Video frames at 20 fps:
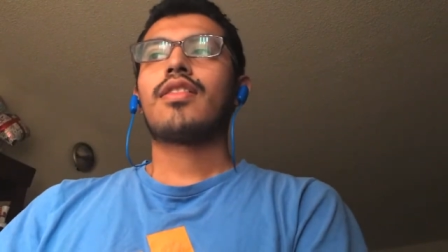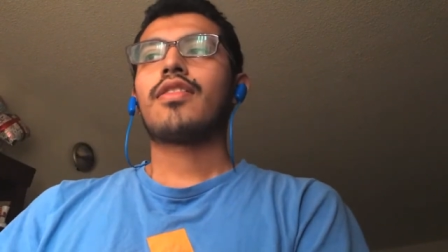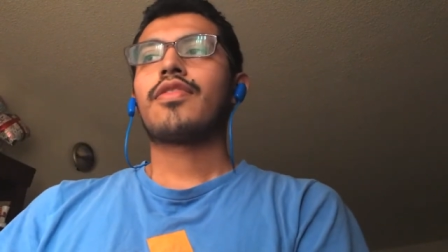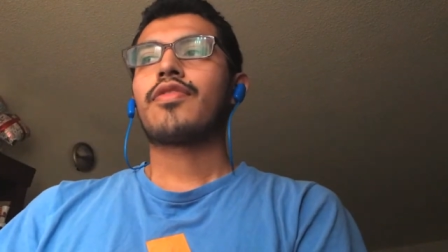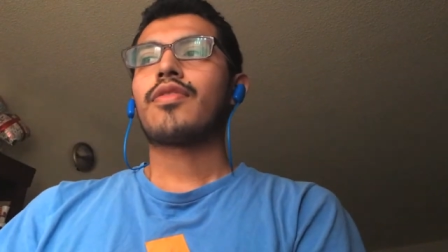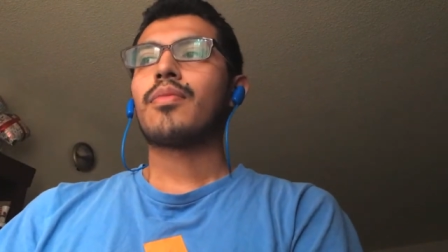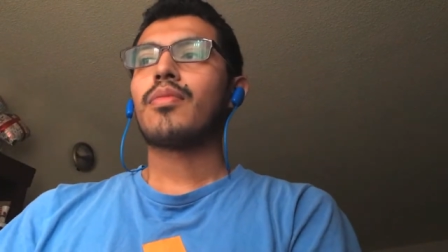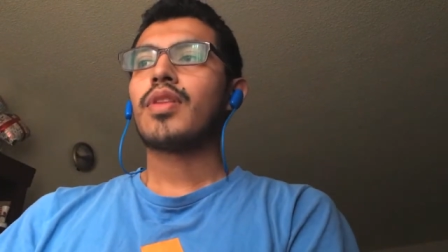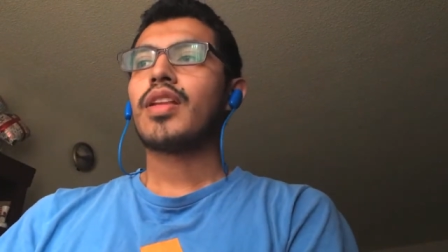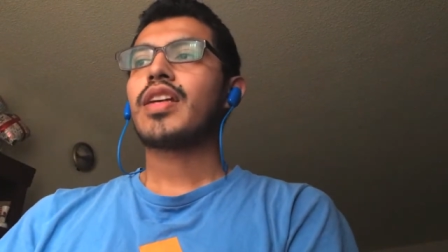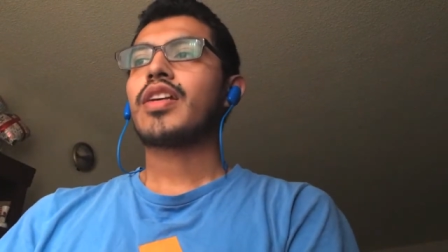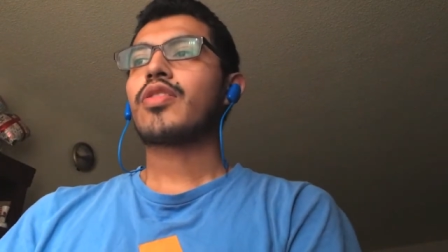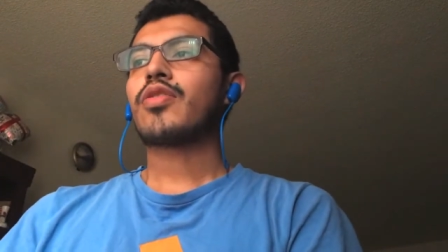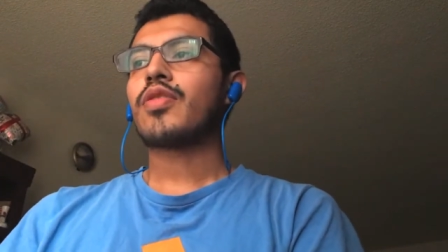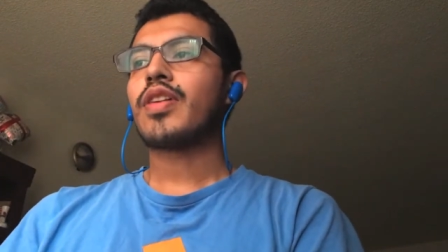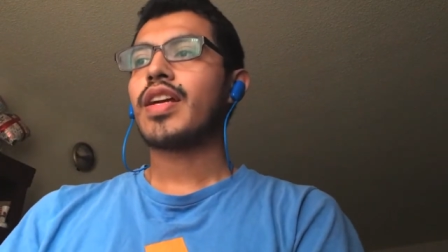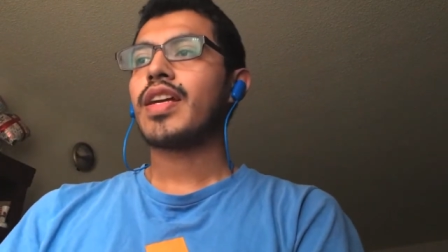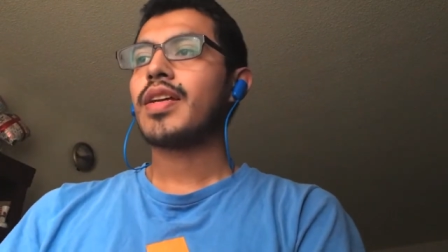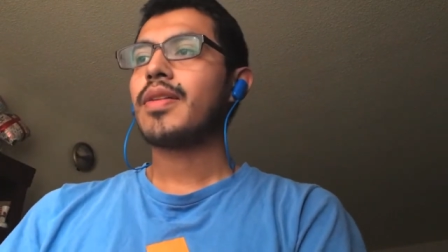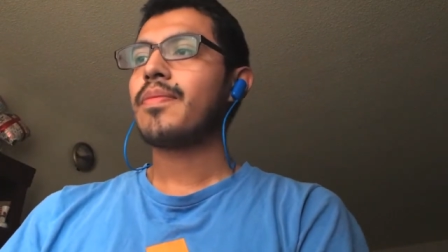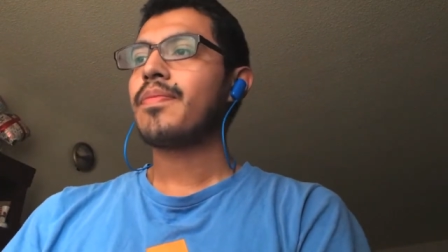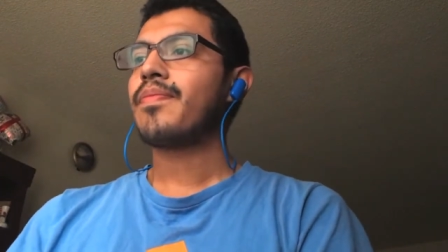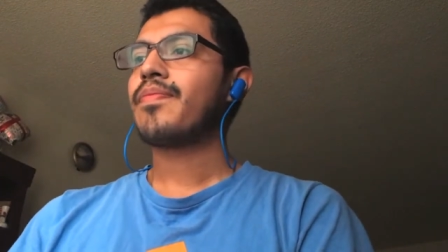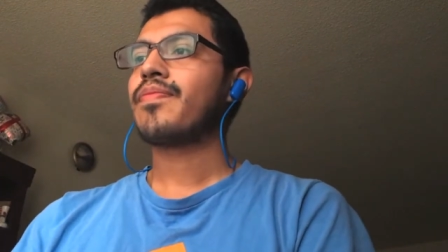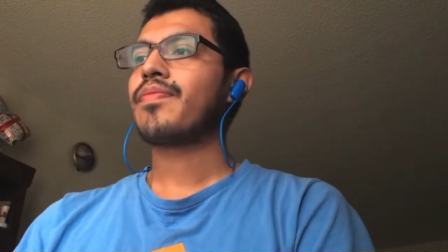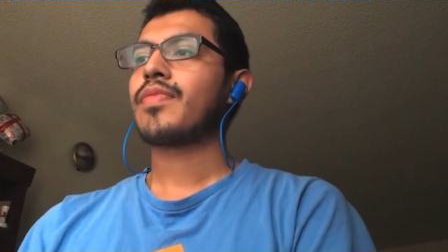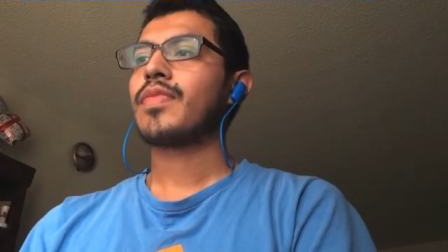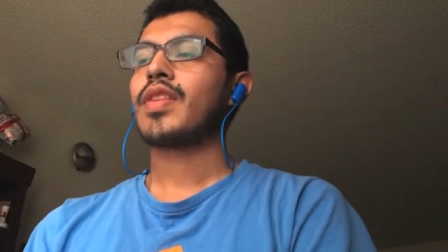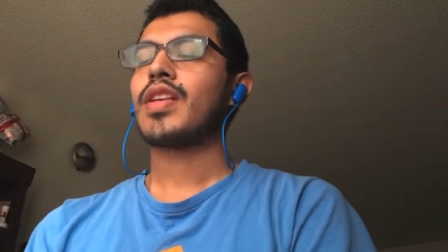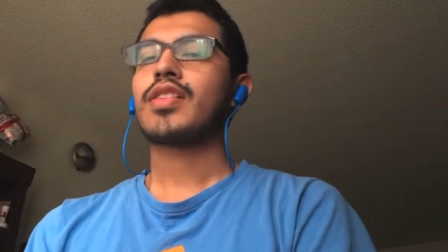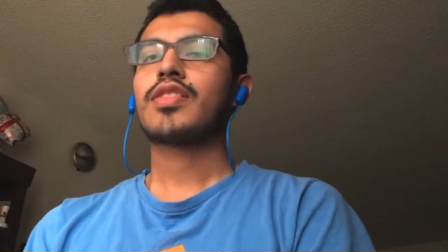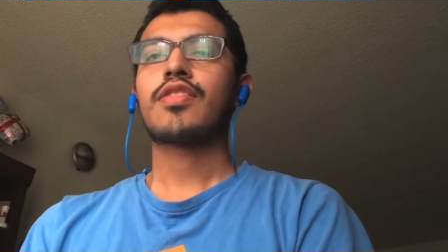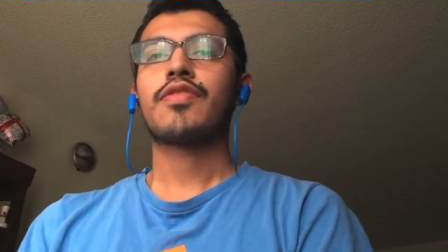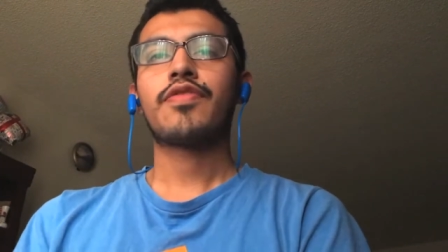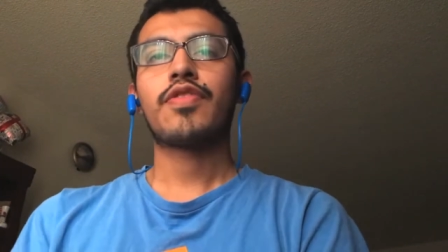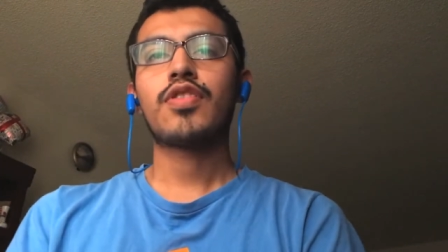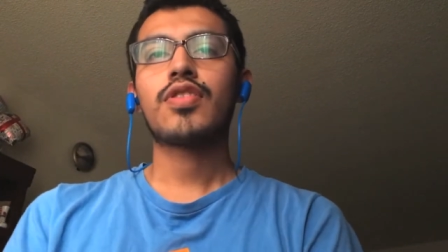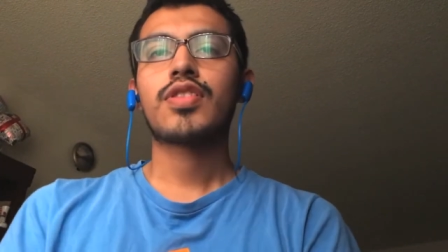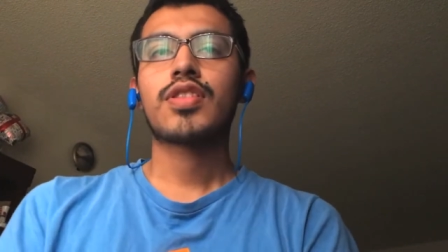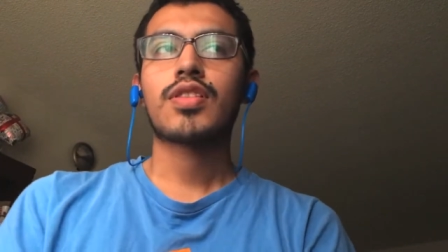from Lecrae. That's the
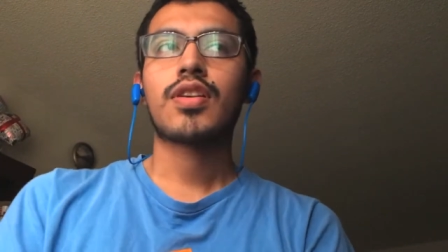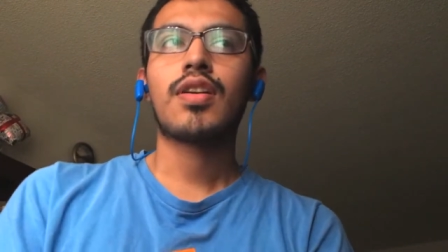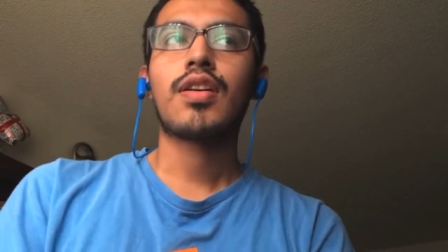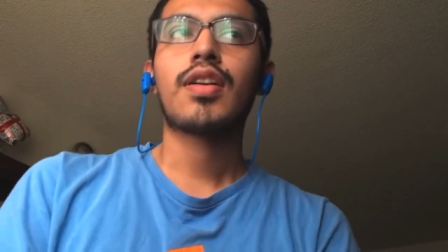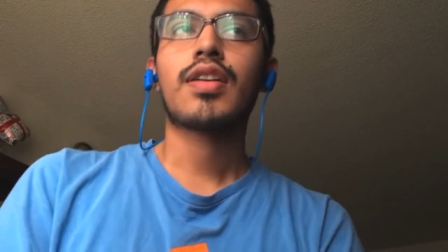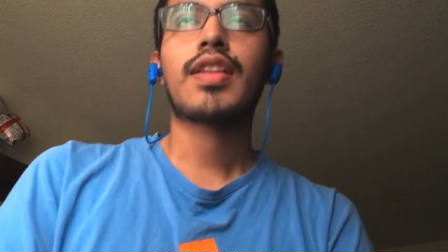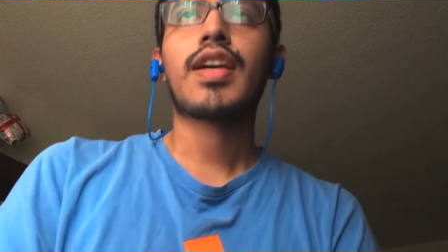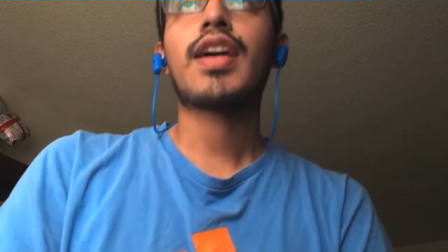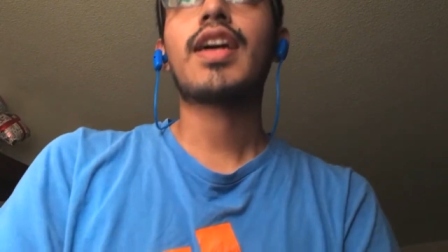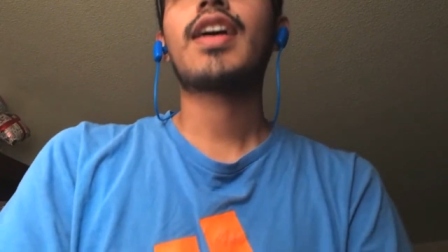first song that